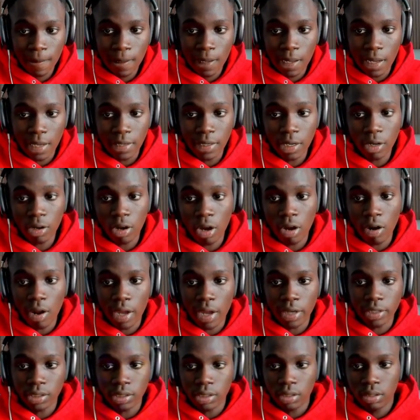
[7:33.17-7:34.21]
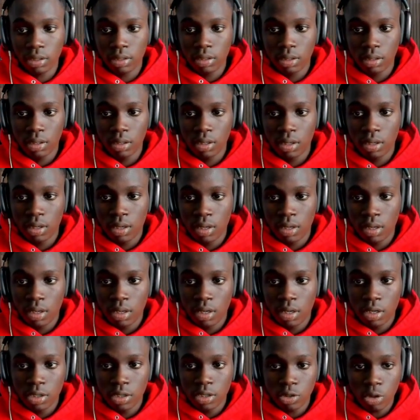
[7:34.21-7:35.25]
And then call to action.
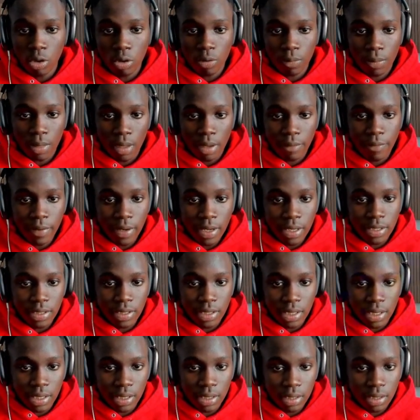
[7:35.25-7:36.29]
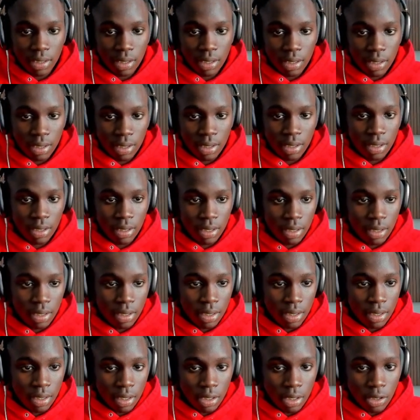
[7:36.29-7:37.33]
So if you can see,
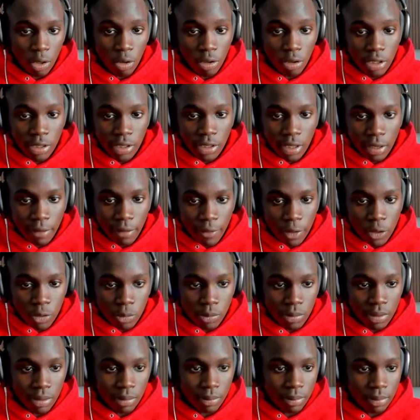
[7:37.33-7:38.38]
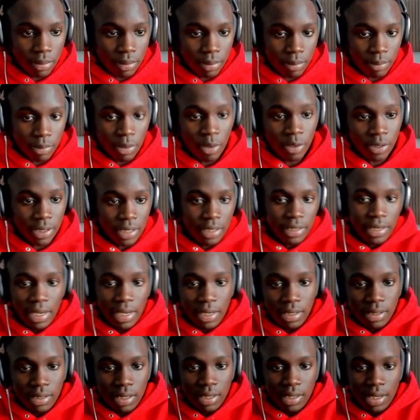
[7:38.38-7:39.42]
the only difference between
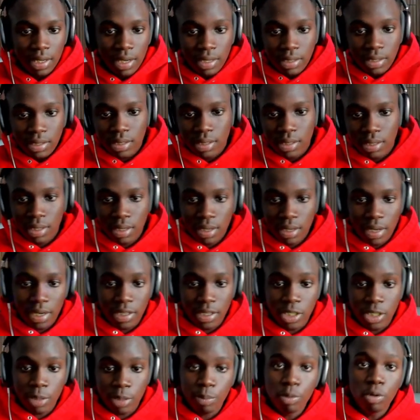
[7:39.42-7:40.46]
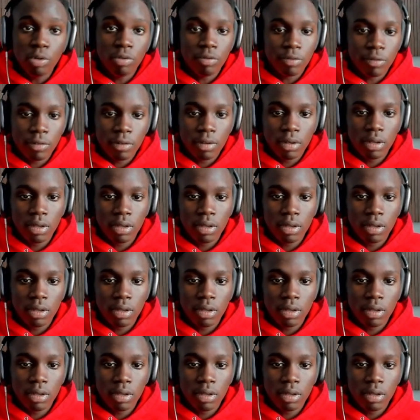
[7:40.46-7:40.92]
this and this is the proof.